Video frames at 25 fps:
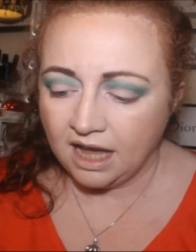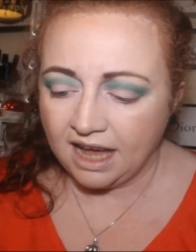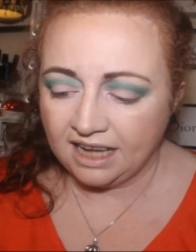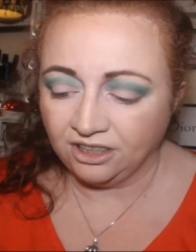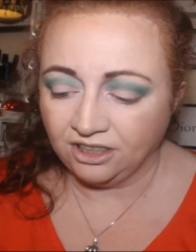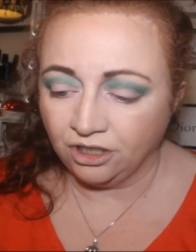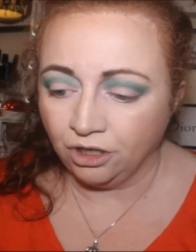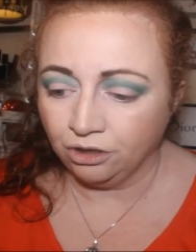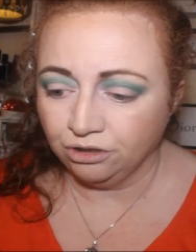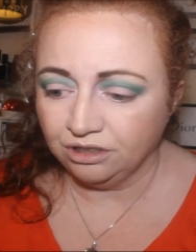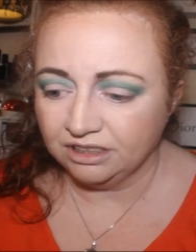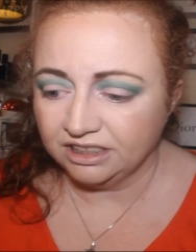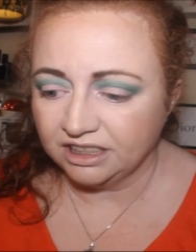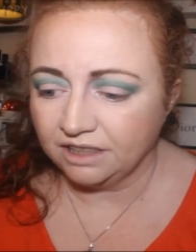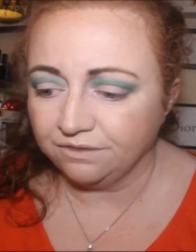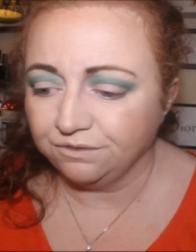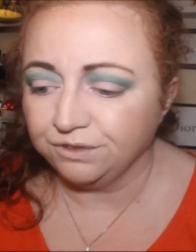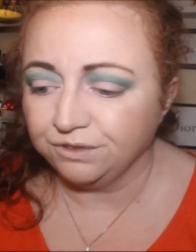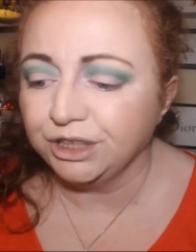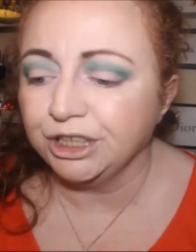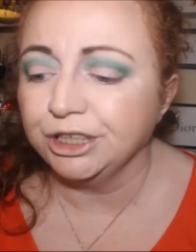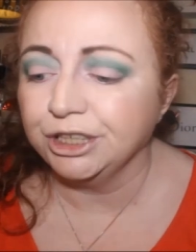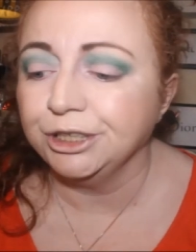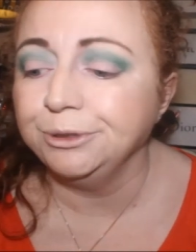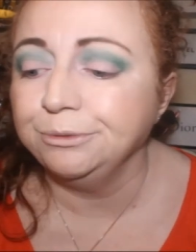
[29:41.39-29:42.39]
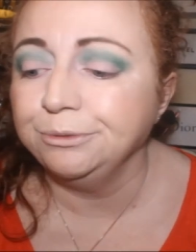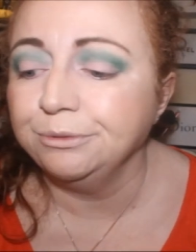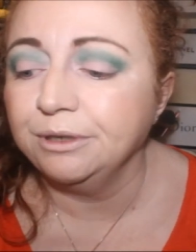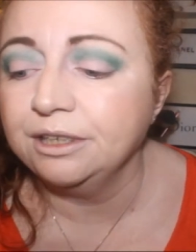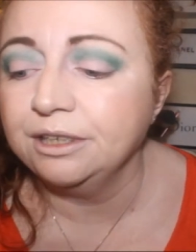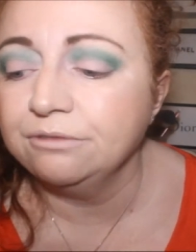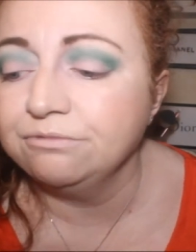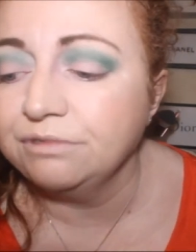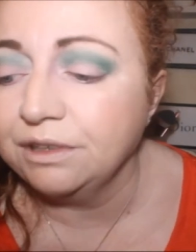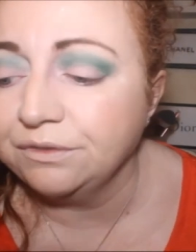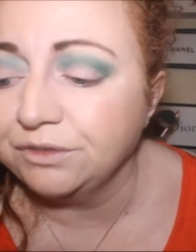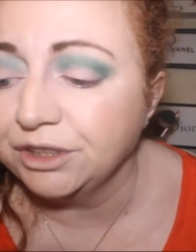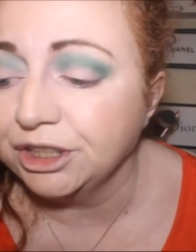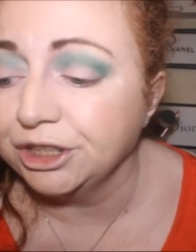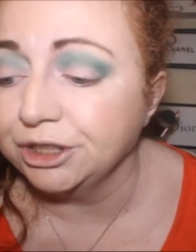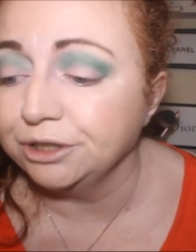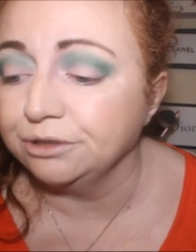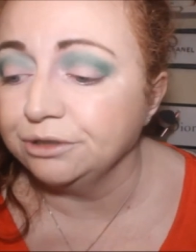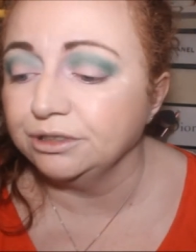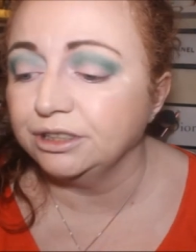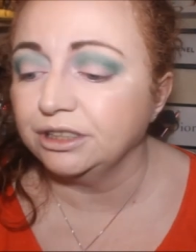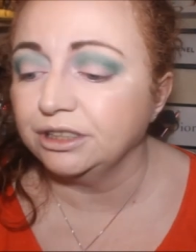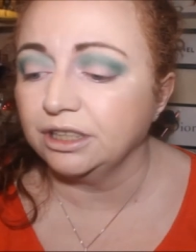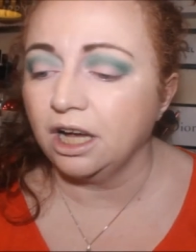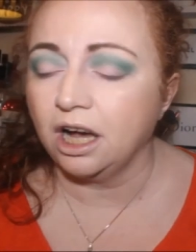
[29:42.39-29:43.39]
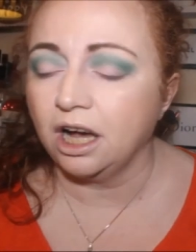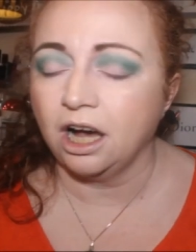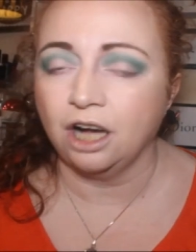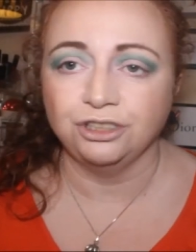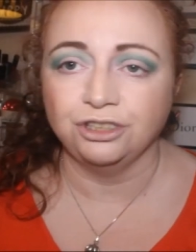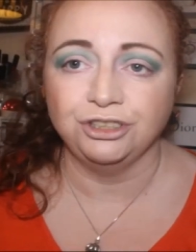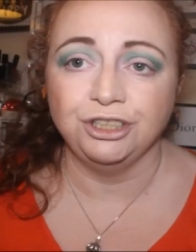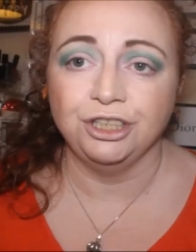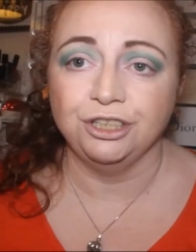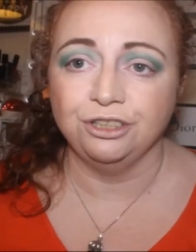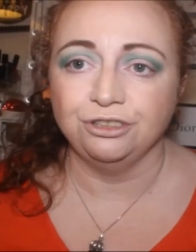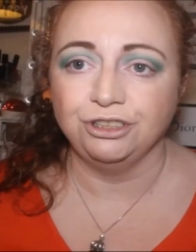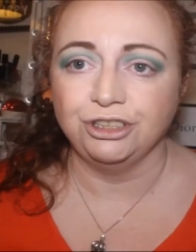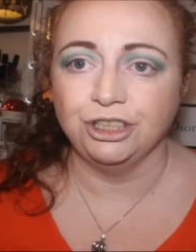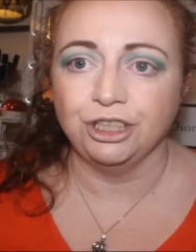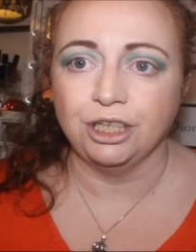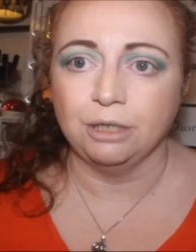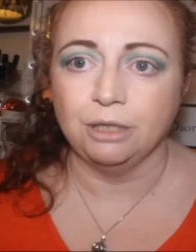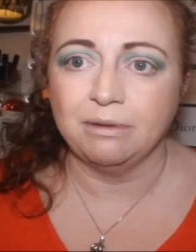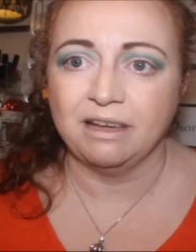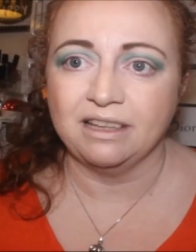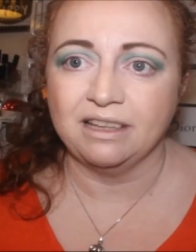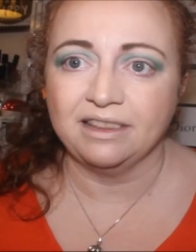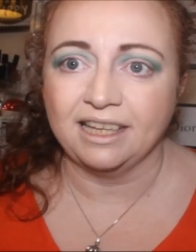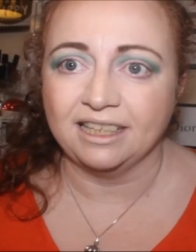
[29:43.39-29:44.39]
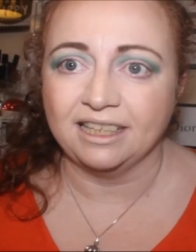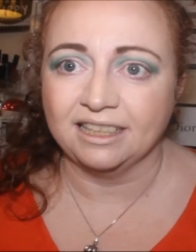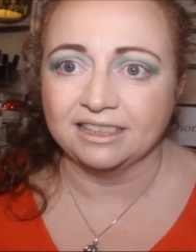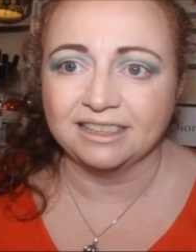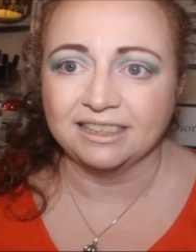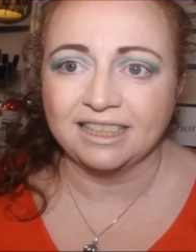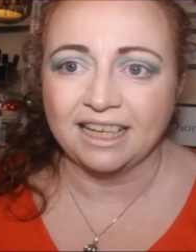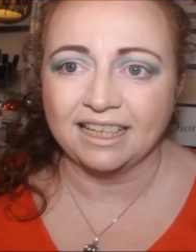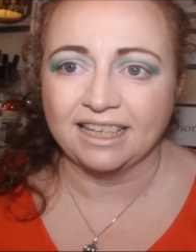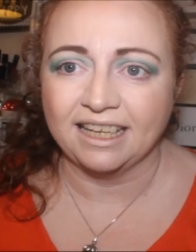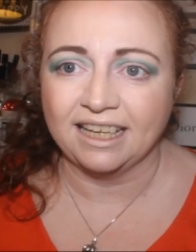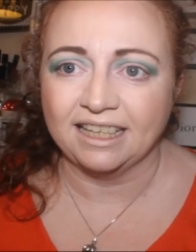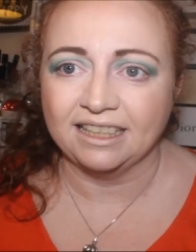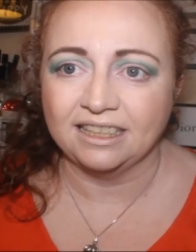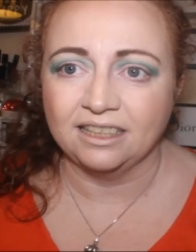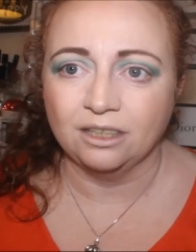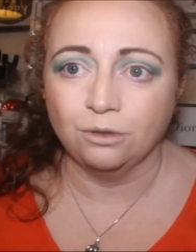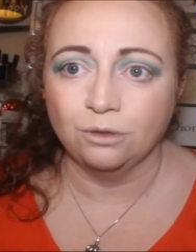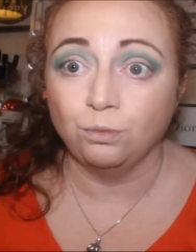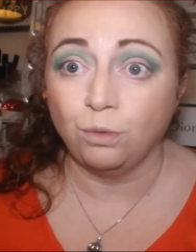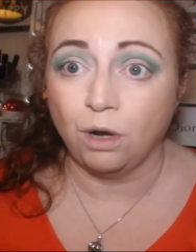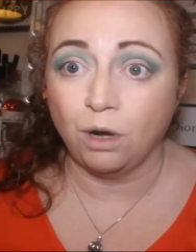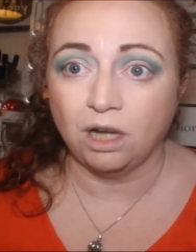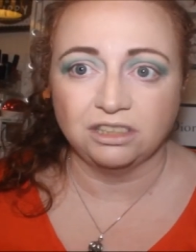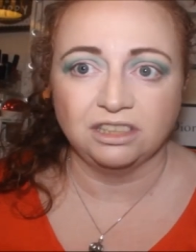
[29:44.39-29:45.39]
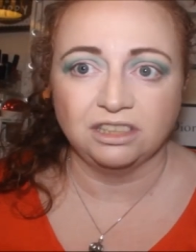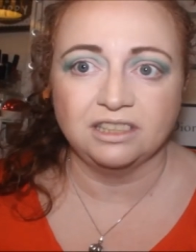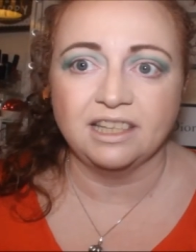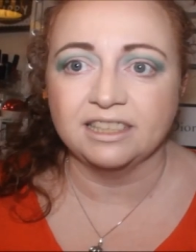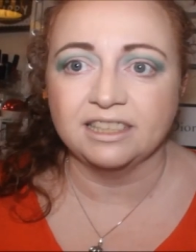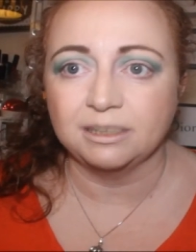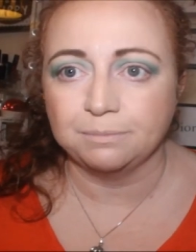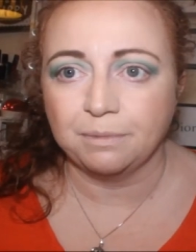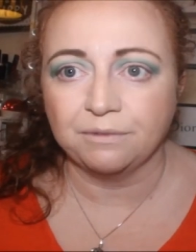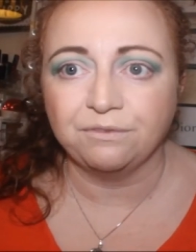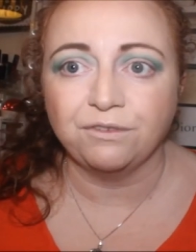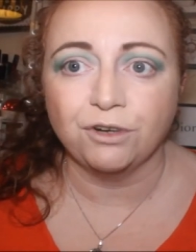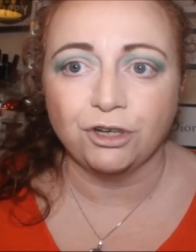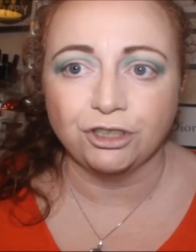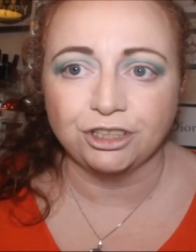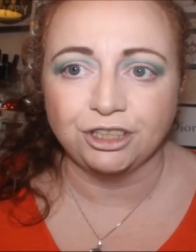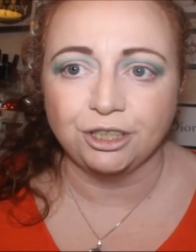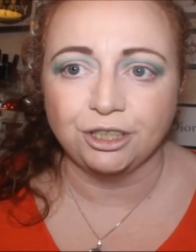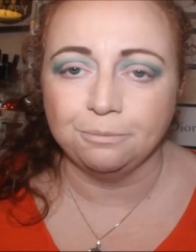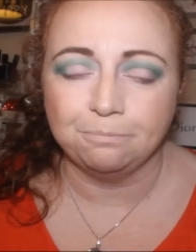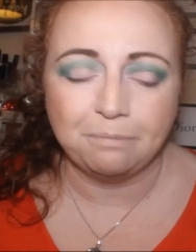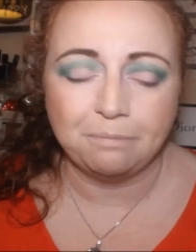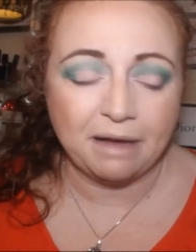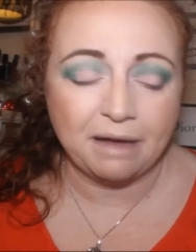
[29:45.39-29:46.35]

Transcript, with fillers: I know there's a few reviews on YouTube that are saying watch this before you